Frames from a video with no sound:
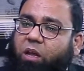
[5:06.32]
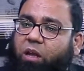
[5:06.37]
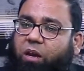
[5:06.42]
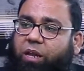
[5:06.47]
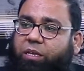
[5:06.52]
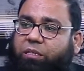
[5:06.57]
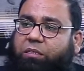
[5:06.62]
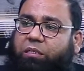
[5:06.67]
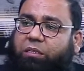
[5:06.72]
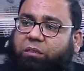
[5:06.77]

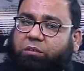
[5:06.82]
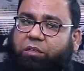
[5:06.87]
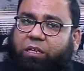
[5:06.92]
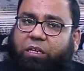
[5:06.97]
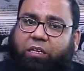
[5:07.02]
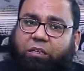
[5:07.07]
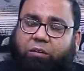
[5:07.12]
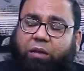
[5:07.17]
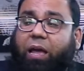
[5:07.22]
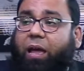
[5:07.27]
Listening,
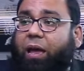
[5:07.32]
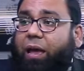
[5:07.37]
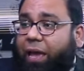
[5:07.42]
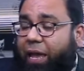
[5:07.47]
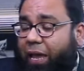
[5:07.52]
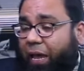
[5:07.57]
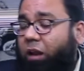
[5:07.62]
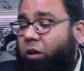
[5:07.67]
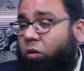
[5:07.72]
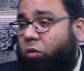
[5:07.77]
reading.
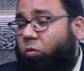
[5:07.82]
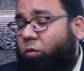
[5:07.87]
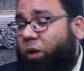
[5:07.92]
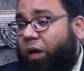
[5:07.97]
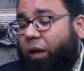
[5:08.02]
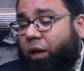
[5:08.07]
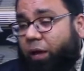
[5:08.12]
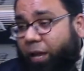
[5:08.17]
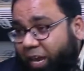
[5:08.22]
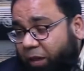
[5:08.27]
Hey, hello.
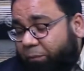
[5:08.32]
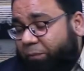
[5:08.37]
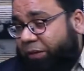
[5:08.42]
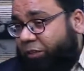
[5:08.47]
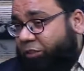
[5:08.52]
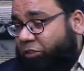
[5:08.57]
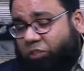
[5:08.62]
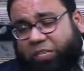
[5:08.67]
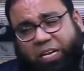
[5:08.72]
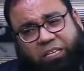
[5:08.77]

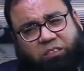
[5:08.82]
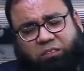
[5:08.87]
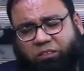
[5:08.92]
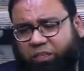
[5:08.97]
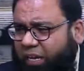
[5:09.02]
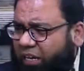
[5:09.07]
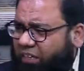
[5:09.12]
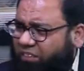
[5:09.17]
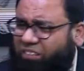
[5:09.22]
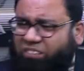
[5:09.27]
Even test
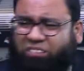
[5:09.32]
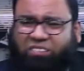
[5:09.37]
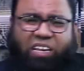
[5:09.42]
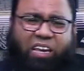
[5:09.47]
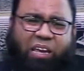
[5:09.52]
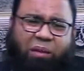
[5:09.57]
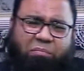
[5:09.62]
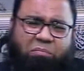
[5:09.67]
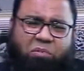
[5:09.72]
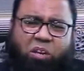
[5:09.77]
is the
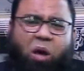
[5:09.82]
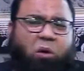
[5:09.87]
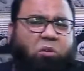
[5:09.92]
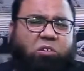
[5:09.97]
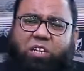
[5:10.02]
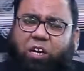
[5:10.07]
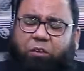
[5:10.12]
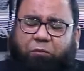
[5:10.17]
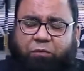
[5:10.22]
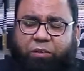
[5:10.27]
same. No
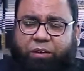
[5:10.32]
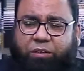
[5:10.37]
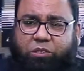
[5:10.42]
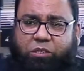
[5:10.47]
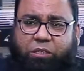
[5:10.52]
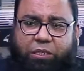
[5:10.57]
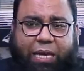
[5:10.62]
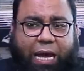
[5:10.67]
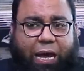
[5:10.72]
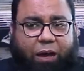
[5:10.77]

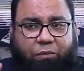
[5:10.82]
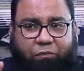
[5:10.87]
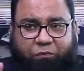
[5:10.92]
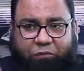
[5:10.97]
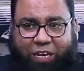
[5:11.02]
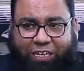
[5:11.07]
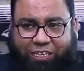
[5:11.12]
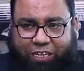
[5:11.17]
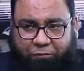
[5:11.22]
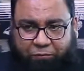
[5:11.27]
difference. Yeah,
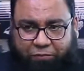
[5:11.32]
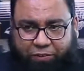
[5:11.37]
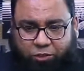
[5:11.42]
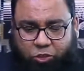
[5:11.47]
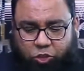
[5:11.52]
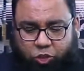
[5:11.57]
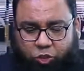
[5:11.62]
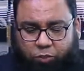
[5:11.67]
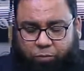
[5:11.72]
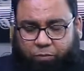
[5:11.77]
fee
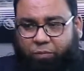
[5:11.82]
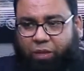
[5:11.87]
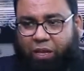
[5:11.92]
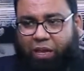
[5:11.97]
difference.